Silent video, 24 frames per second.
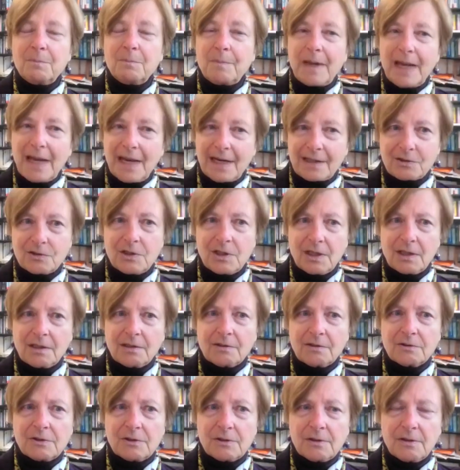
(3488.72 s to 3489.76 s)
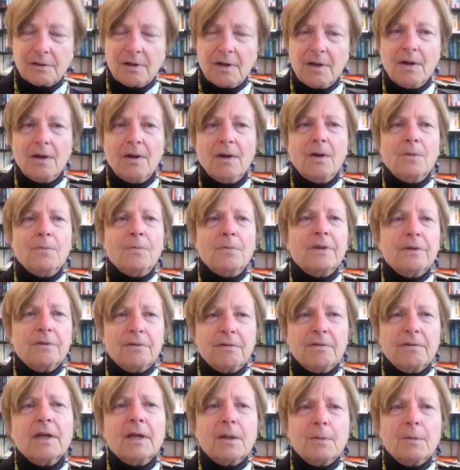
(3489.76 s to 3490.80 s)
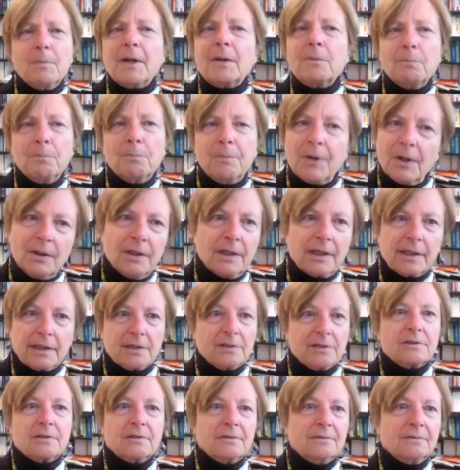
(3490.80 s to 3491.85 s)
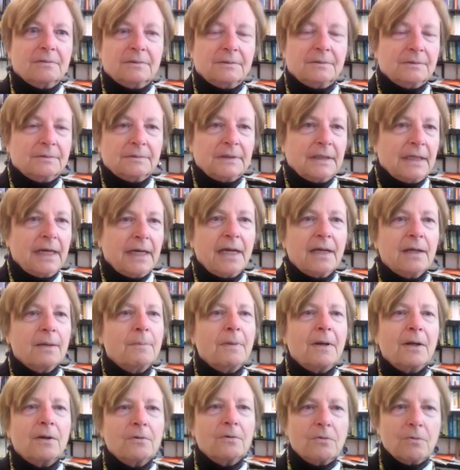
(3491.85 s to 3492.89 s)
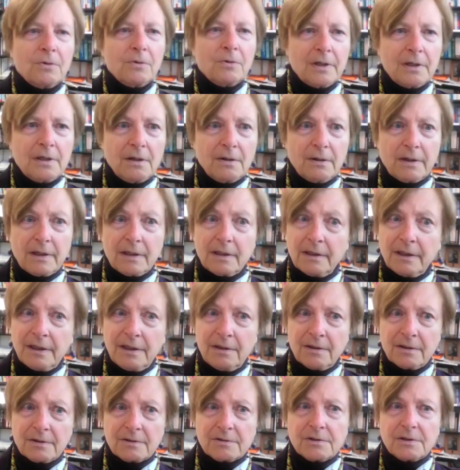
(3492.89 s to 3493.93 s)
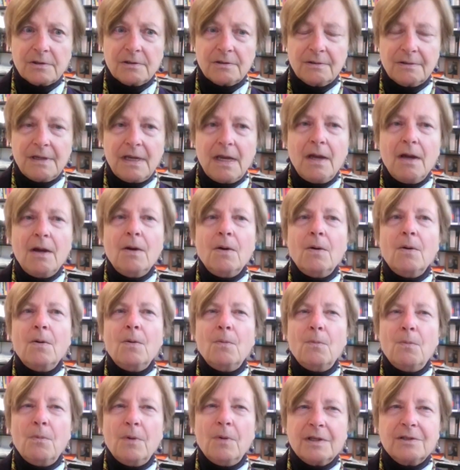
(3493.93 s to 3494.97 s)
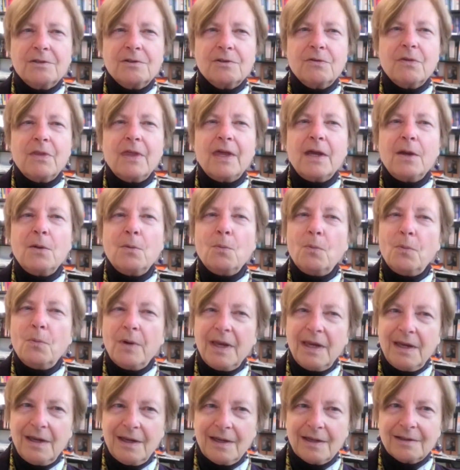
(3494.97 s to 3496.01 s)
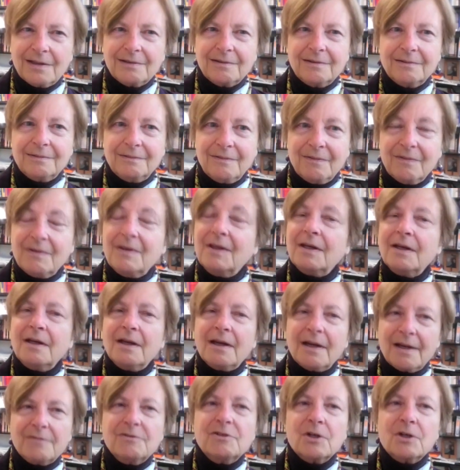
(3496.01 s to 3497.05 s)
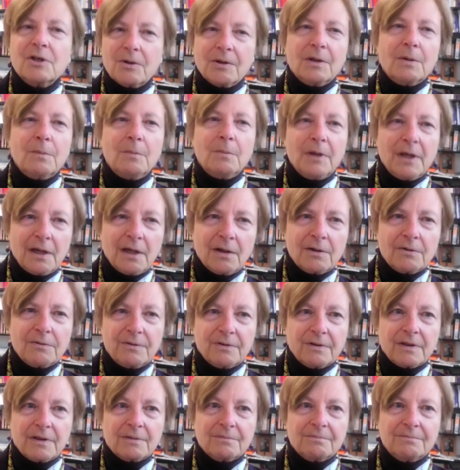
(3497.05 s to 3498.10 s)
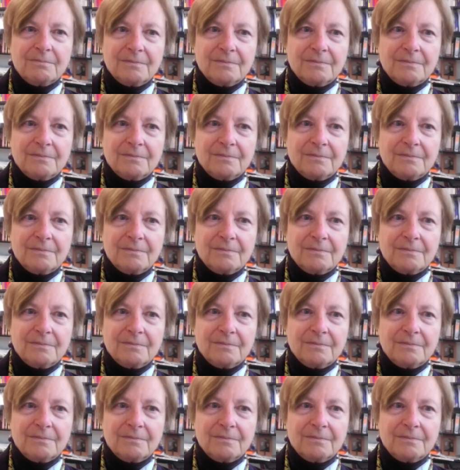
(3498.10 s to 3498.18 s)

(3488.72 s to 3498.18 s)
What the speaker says: back change? Well, the thing about bullies and about authoritarian leaders, once they weaken, the knives are going to be out for them.